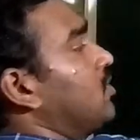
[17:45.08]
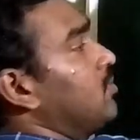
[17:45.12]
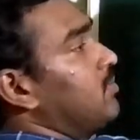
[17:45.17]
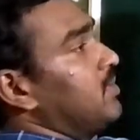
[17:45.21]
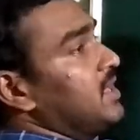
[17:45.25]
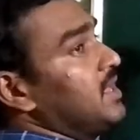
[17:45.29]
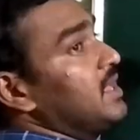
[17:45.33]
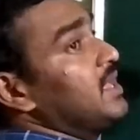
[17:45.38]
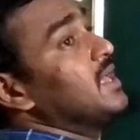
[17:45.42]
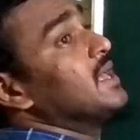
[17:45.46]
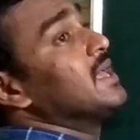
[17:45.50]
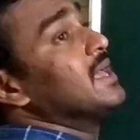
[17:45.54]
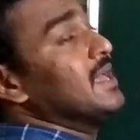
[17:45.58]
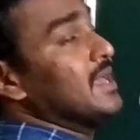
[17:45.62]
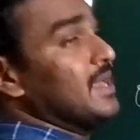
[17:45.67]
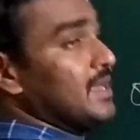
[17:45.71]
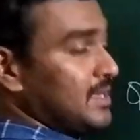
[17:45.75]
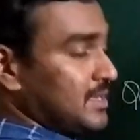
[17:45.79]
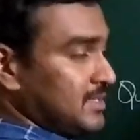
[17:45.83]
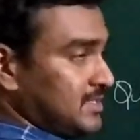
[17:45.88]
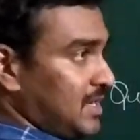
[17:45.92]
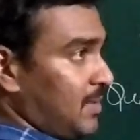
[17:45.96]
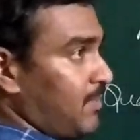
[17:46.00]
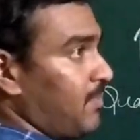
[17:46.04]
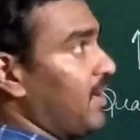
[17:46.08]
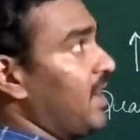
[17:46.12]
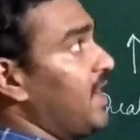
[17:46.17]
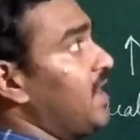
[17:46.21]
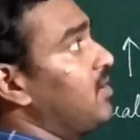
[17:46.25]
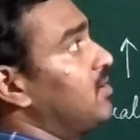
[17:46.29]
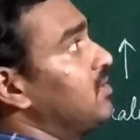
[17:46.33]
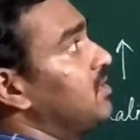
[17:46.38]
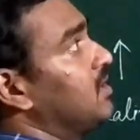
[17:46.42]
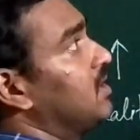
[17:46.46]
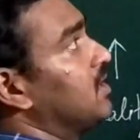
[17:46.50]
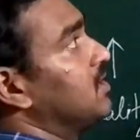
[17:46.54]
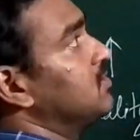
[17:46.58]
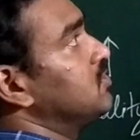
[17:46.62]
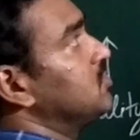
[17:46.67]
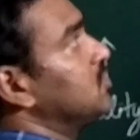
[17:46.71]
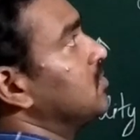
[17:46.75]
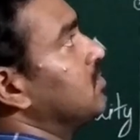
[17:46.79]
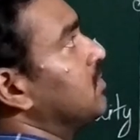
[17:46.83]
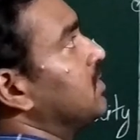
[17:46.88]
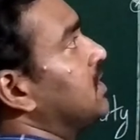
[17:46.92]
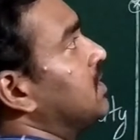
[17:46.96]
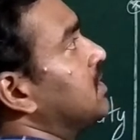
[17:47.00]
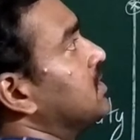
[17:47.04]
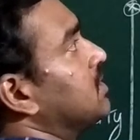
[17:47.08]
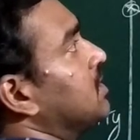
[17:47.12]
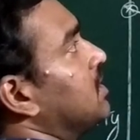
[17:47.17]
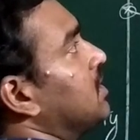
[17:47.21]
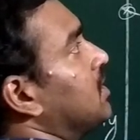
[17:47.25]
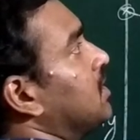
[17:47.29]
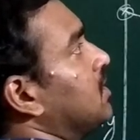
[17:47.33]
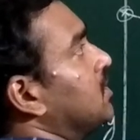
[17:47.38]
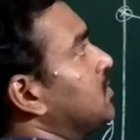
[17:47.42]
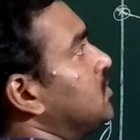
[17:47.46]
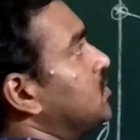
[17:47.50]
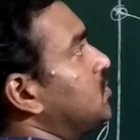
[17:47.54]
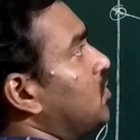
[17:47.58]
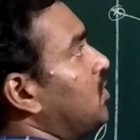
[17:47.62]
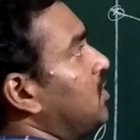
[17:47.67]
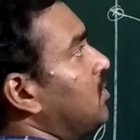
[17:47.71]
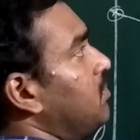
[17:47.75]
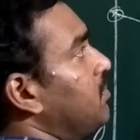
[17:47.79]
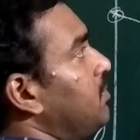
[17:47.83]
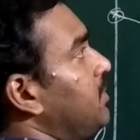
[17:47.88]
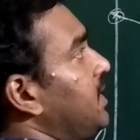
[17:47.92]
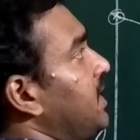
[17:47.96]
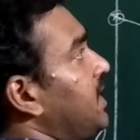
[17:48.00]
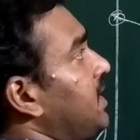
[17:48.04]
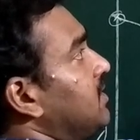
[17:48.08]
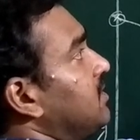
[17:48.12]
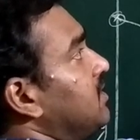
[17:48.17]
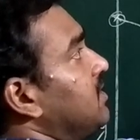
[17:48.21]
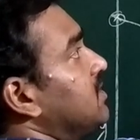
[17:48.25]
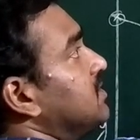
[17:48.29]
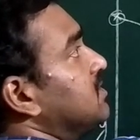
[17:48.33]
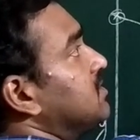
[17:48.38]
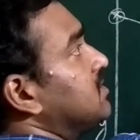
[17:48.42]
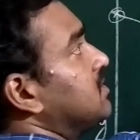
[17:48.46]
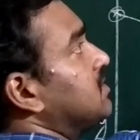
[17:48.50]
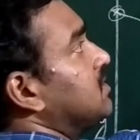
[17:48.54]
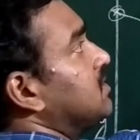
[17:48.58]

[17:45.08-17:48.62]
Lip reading: be supplied to the consumer should meet this